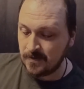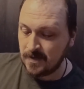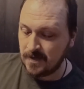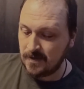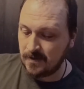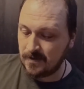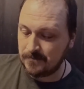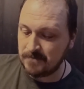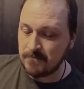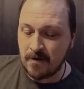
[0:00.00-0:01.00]
The
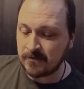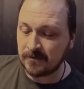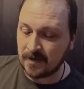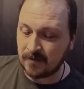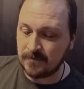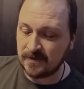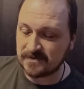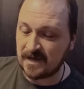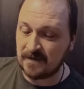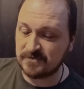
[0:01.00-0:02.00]
American dub is
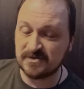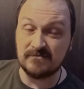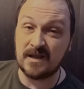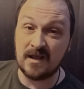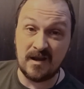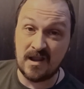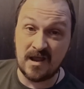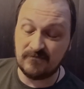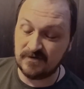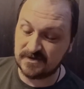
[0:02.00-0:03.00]
absolutely
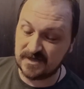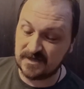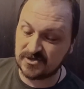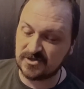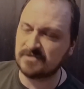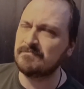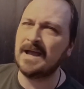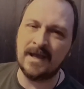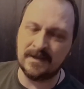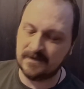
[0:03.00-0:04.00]
hilarious. It's just
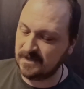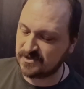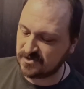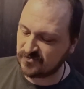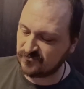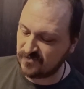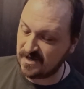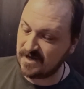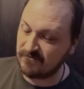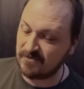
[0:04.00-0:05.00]
bad. It's just really
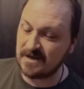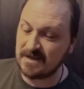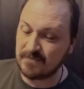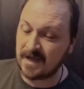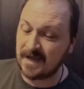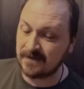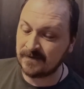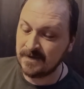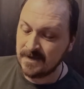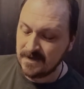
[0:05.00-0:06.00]
bad.
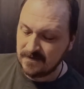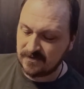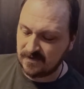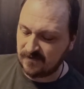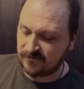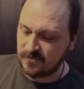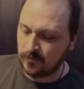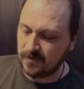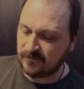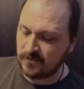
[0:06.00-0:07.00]
If you
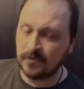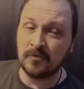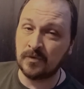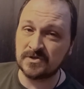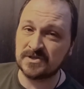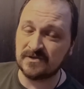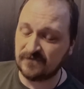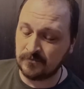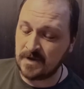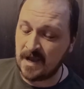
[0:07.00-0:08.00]
want to watch this film,
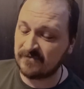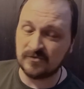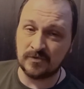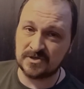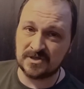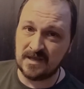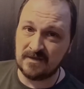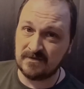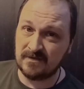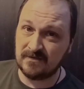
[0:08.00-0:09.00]
you have to watch the
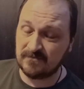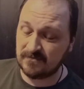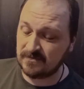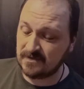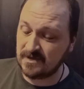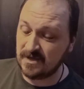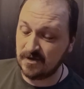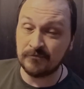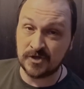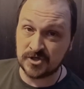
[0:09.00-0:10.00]

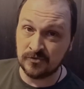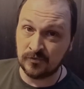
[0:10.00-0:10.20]
original